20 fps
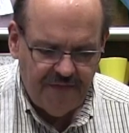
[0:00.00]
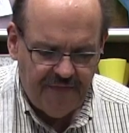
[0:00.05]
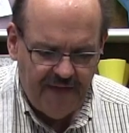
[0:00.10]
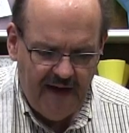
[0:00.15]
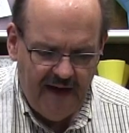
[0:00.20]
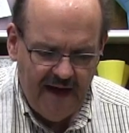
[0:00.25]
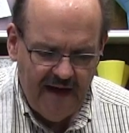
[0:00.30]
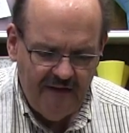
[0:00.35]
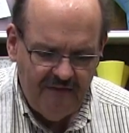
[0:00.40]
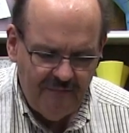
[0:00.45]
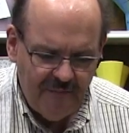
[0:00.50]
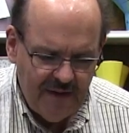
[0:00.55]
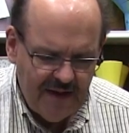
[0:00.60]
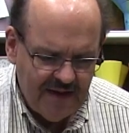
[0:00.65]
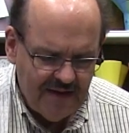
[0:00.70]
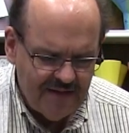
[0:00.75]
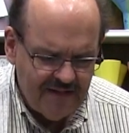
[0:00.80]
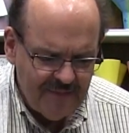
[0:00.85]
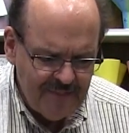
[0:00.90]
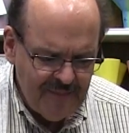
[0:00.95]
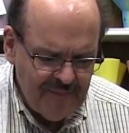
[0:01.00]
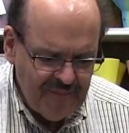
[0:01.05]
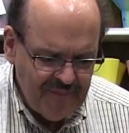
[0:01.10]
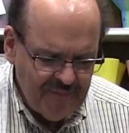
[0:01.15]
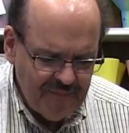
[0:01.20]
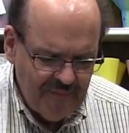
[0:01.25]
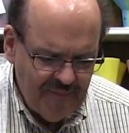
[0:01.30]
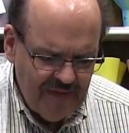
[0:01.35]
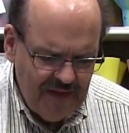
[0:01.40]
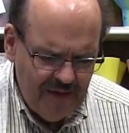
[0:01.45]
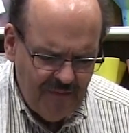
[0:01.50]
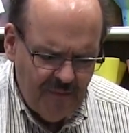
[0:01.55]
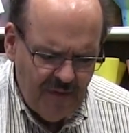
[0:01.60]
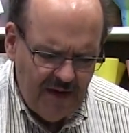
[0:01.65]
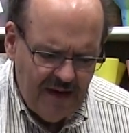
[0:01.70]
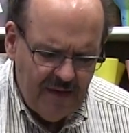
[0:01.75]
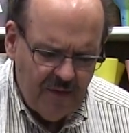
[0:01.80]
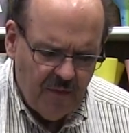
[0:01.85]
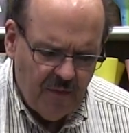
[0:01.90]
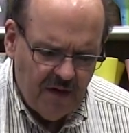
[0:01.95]
5 because it
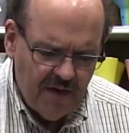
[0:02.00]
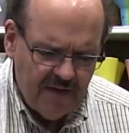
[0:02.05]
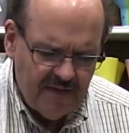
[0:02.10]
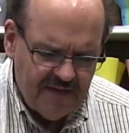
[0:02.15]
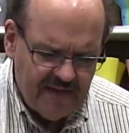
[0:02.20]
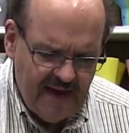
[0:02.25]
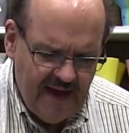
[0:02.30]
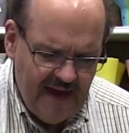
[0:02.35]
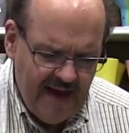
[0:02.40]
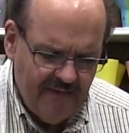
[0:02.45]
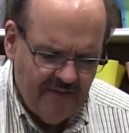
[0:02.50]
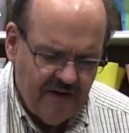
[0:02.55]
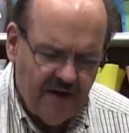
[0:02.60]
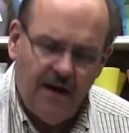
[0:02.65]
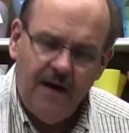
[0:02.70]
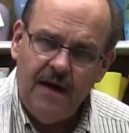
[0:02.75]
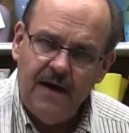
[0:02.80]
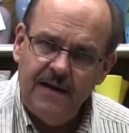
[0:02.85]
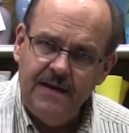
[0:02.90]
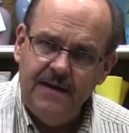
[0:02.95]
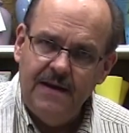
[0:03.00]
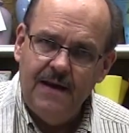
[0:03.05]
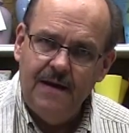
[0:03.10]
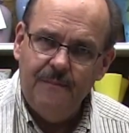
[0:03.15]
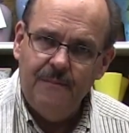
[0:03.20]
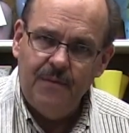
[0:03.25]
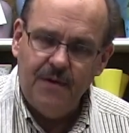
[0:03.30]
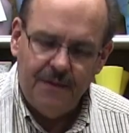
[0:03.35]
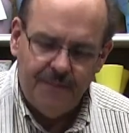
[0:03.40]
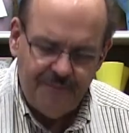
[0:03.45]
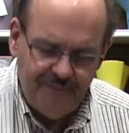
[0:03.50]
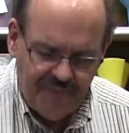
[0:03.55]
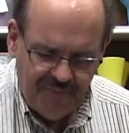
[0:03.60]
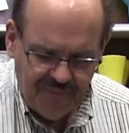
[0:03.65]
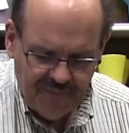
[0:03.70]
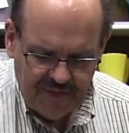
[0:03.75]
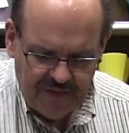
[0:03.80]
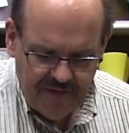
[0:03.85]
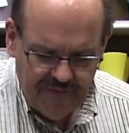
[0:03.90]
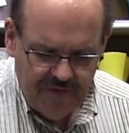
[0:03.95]
really works to have an odd number.
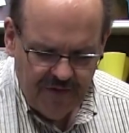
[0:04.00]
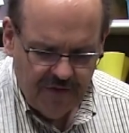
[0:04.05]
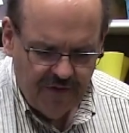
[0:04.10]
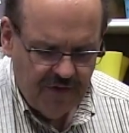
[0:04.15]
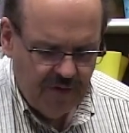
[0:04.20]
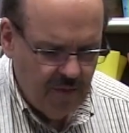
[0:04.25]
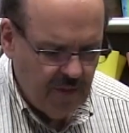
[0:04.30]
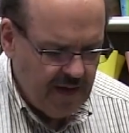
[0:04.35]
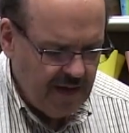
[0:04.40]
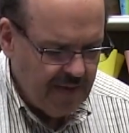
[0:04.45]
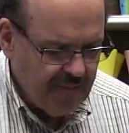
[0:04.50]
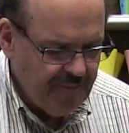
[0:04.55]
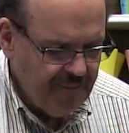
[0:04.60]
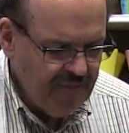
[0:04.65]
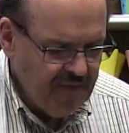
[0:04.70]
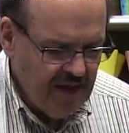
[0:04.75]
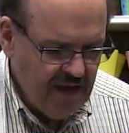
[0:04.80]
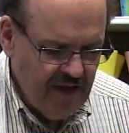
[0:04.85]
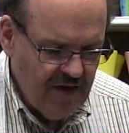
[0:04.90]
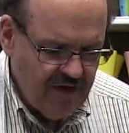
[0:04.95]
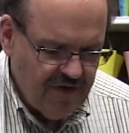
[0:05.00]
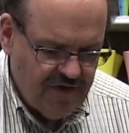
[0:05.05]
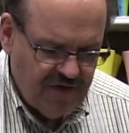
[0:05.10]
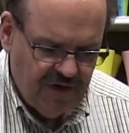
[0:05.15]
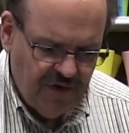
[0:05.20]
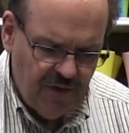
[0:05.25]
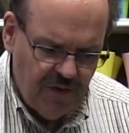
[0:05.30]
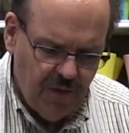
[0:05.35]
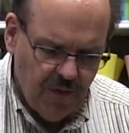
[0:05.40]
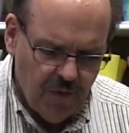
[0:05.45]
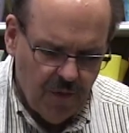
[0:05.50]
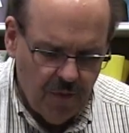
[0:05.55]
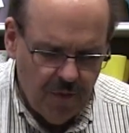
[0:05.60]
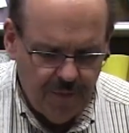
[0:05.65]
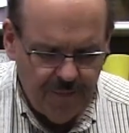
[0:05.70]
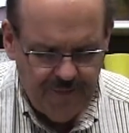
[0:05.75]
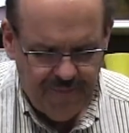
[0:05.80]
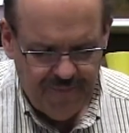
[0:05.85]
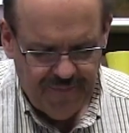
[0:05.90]
If you're doing 2,